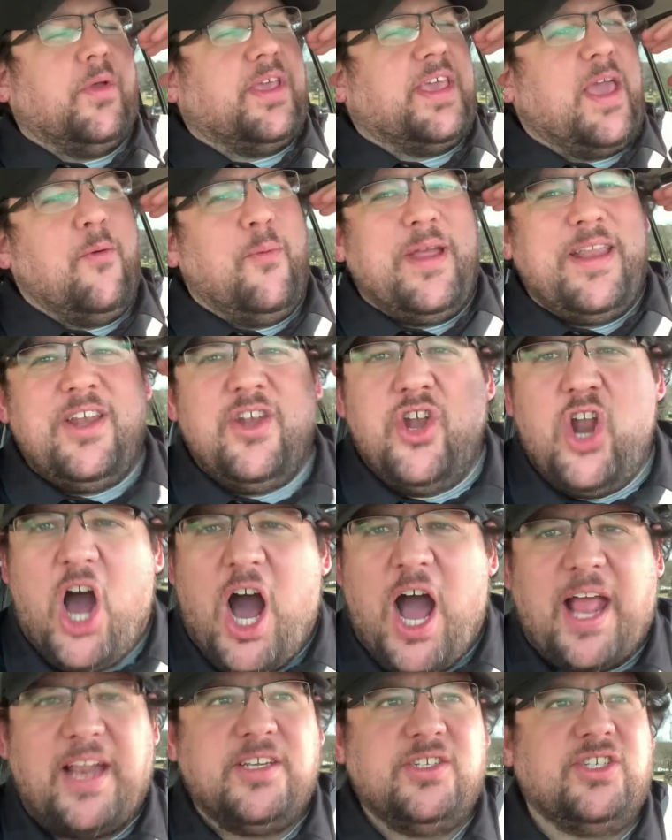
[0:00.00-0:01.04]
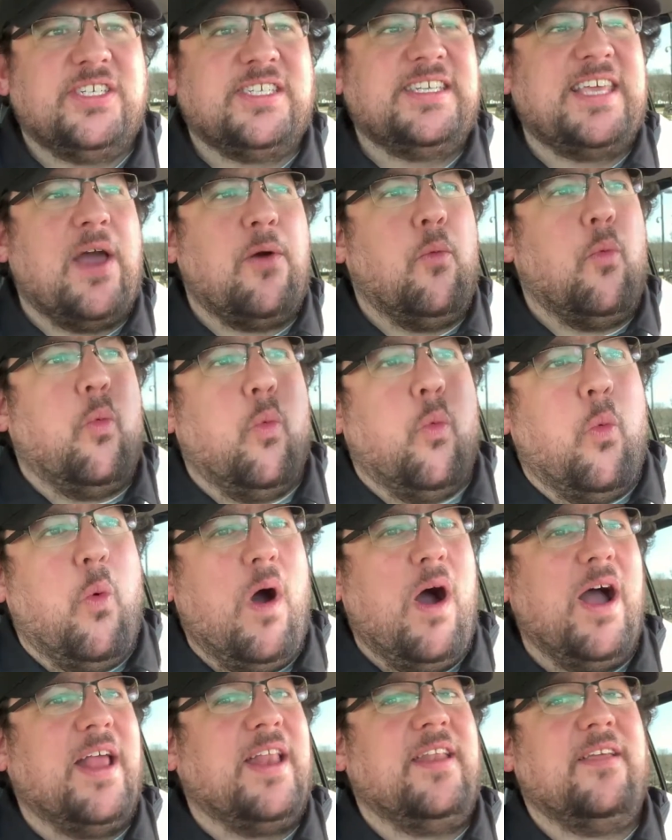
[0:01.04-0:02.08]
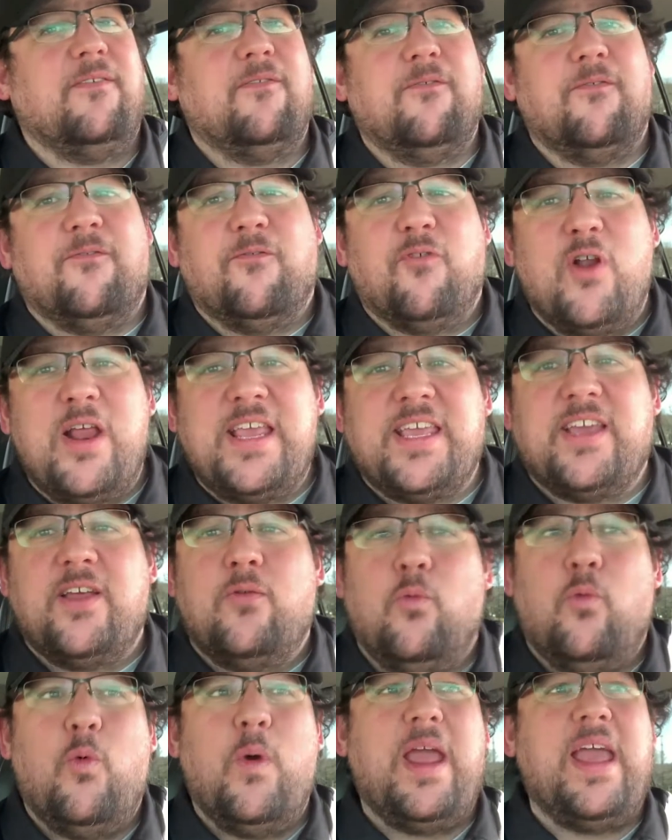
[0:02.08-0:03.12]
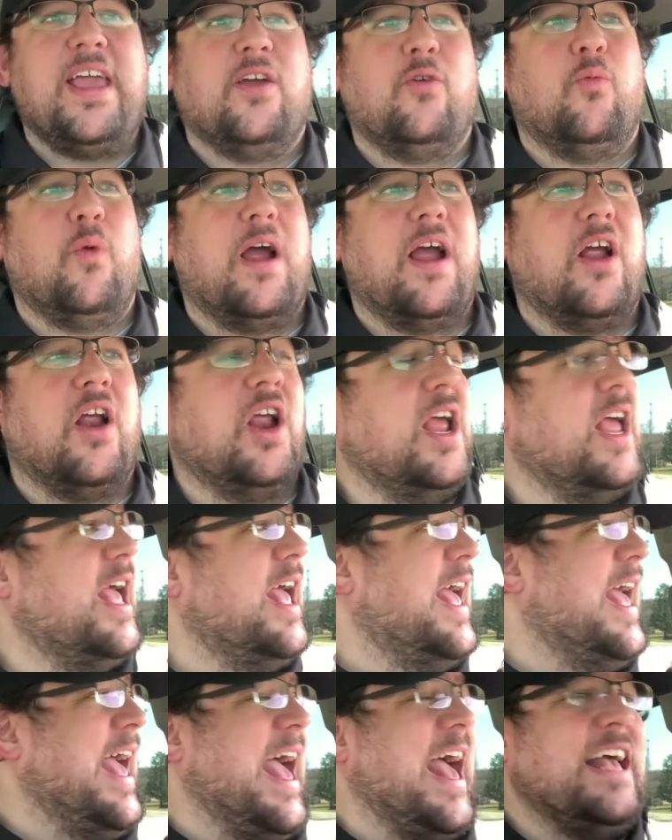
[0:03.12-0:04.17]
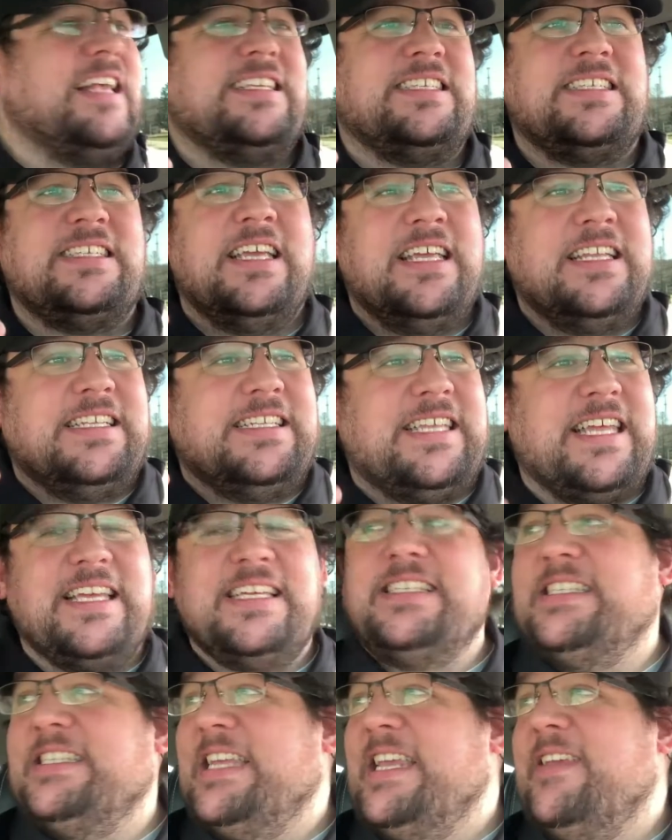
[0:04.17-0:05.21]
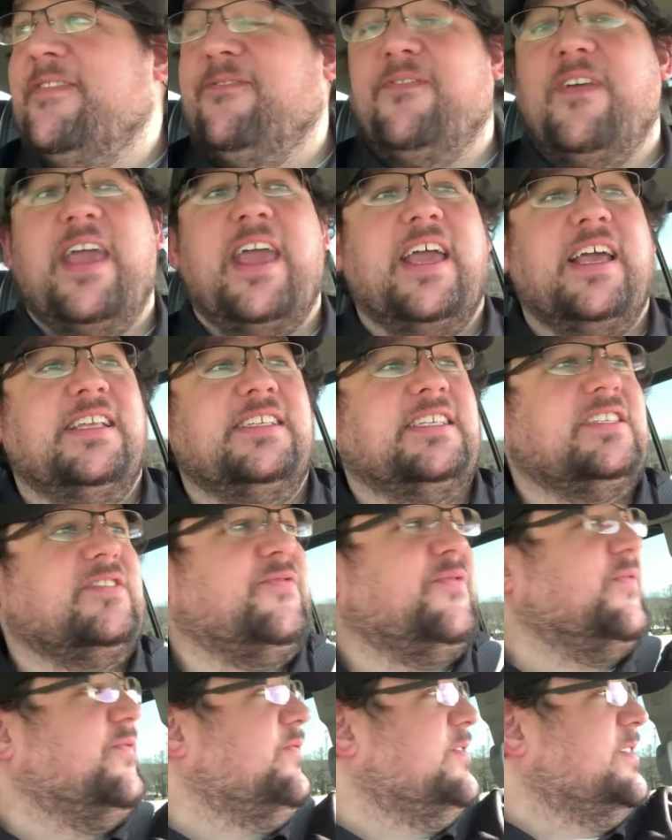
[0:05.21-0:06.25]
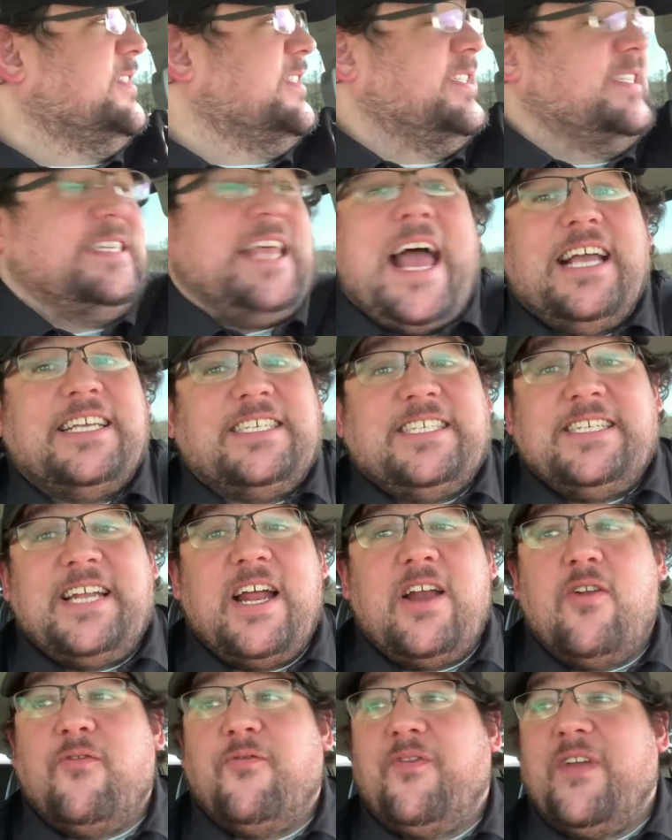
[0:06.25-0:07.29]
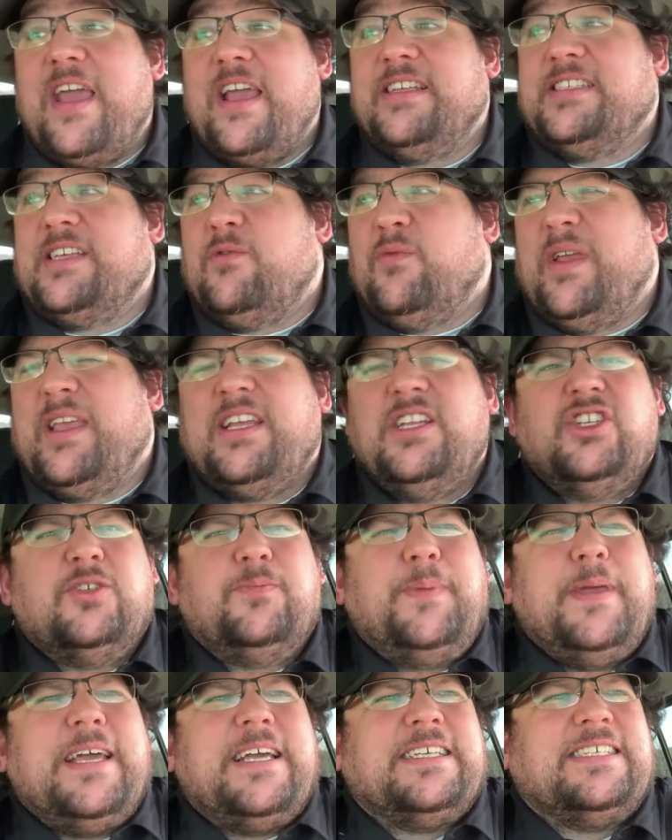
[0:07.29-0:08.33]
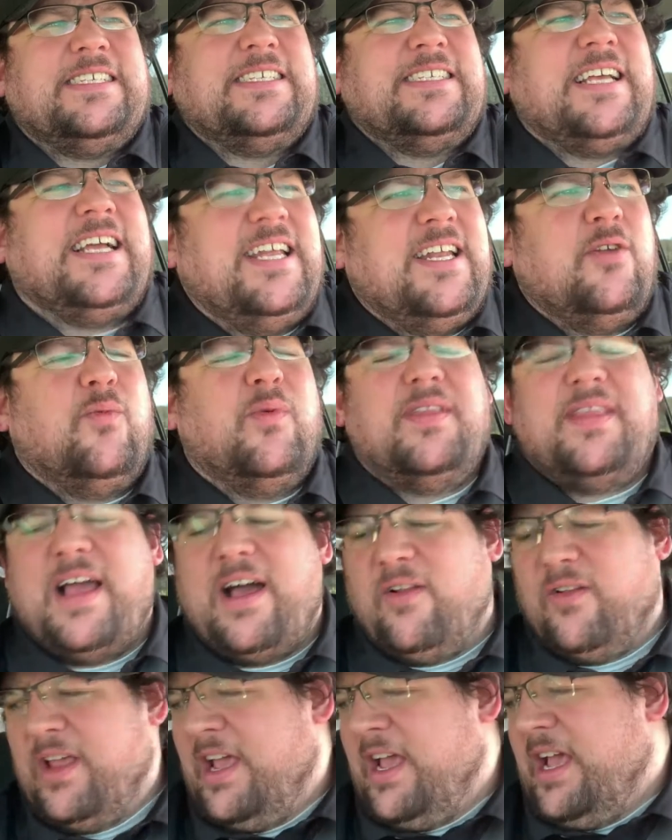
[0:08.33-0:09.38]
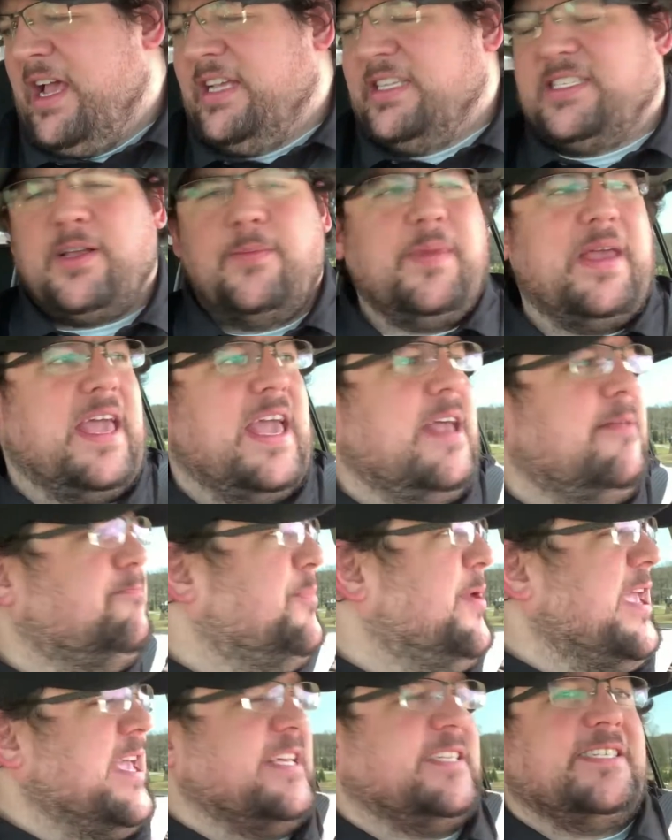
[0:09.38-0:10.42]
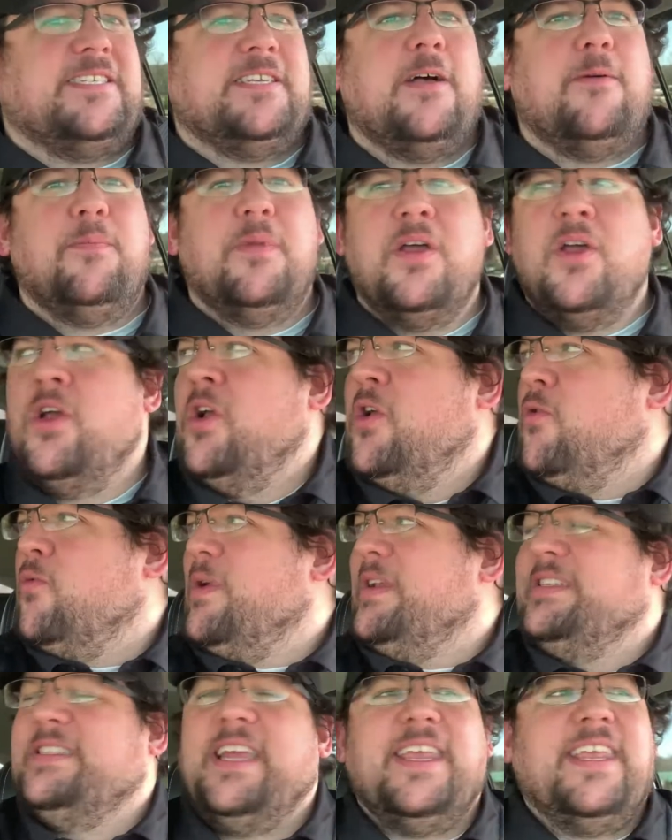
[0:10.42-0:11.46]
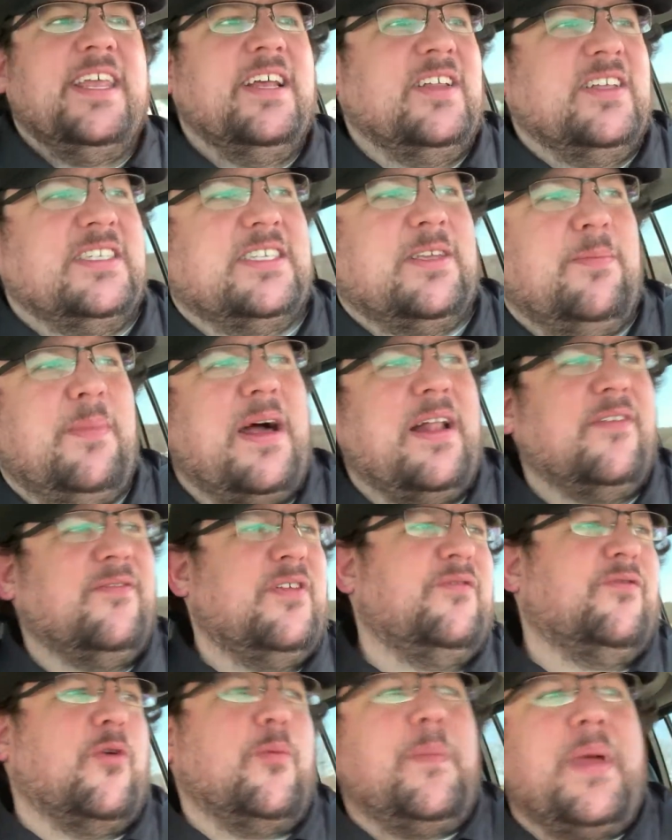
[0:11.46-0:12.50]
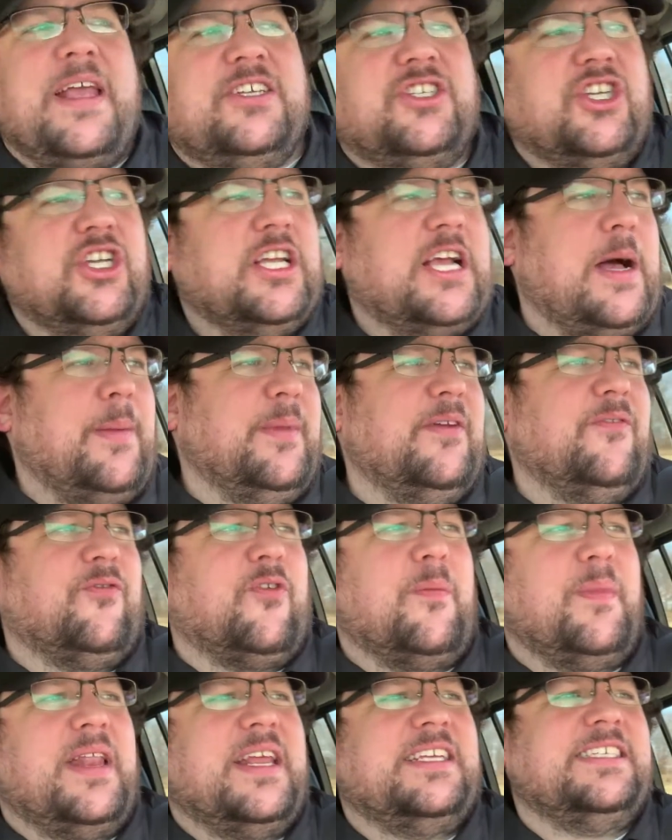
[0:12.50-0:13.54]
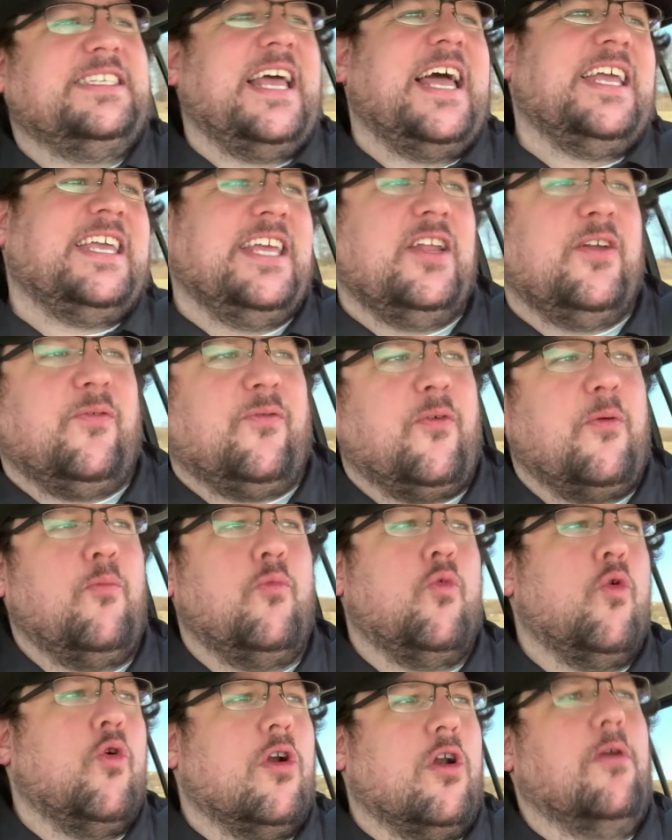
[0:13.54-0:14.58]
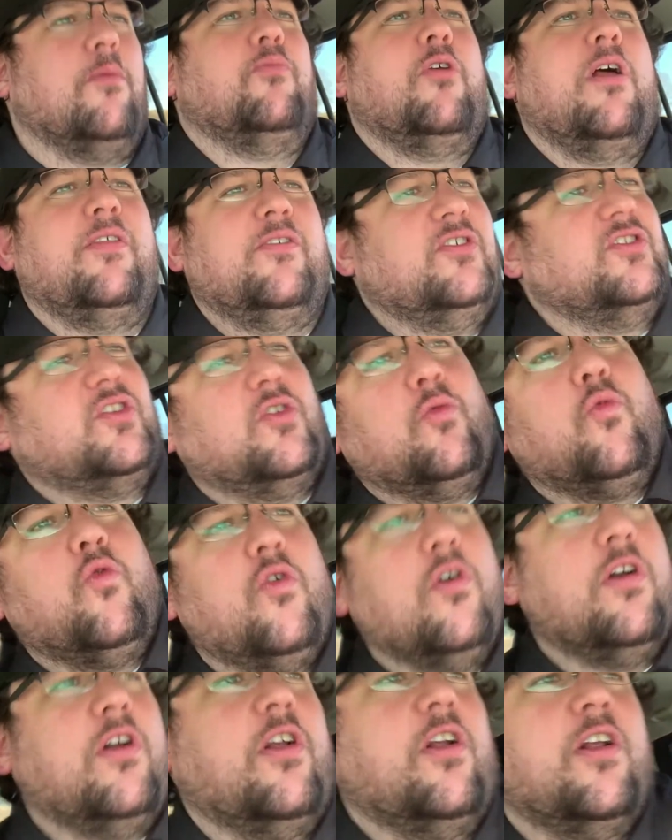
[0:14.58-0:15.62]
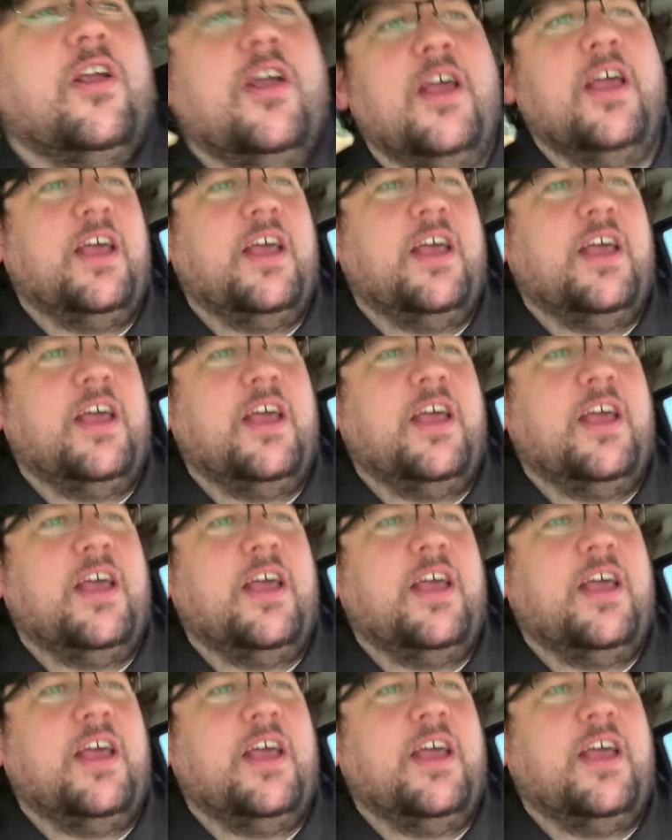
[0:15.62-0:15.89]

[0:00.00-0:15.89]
can we not just get one freaking week where, as DC fans, as Zack Snyder fans, that we could just be excited without some hit piece, some ridiculous amount of information coming from an executive from Warner Brothers or Warner